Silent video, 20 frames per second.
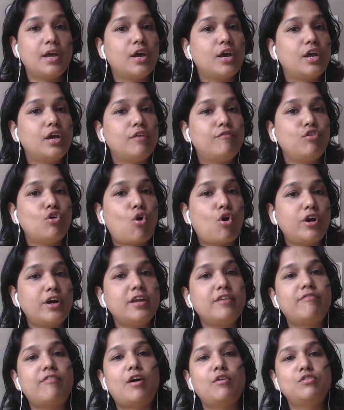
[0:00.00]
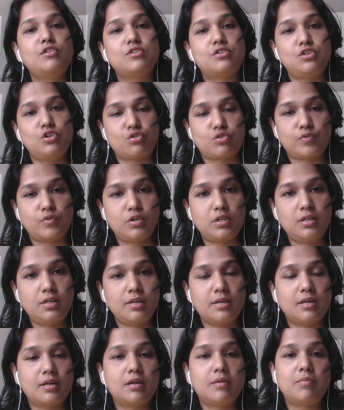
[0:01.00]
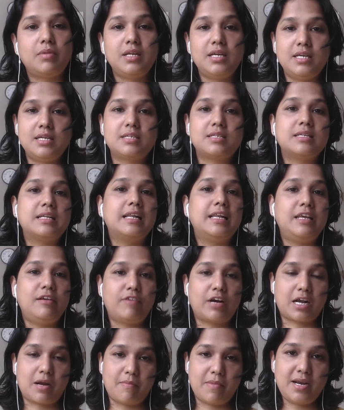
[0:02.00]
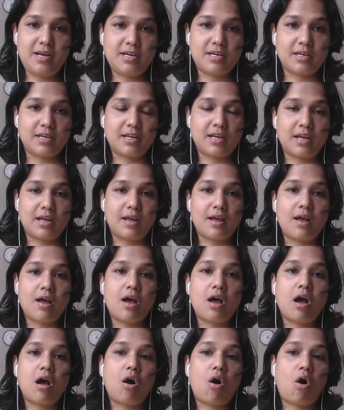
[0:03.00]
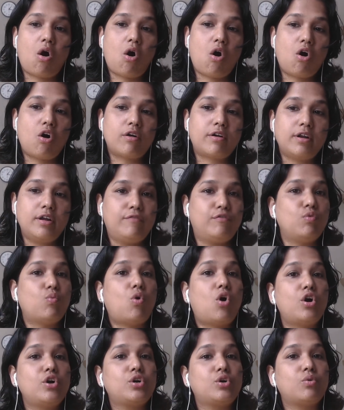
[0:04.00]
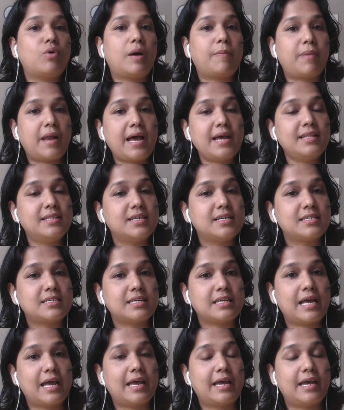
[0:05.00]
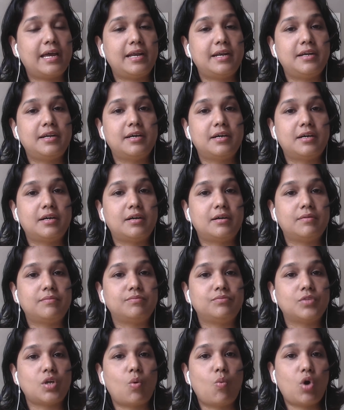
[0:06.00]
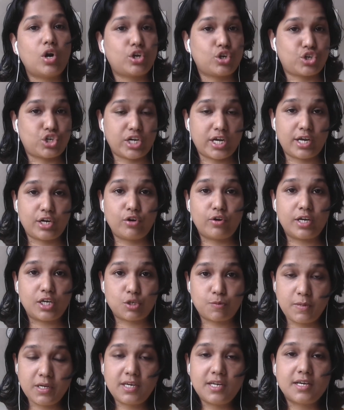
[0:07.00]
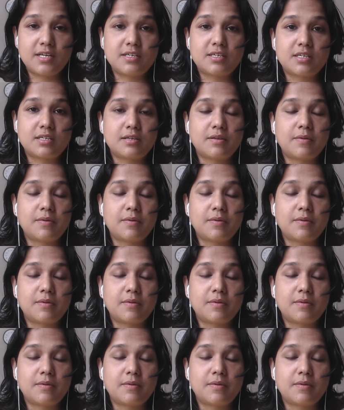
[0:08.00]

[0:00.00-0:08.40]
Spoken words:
If you already found this useful, please leave a comment. Or if you want to apply this and want to share your experience,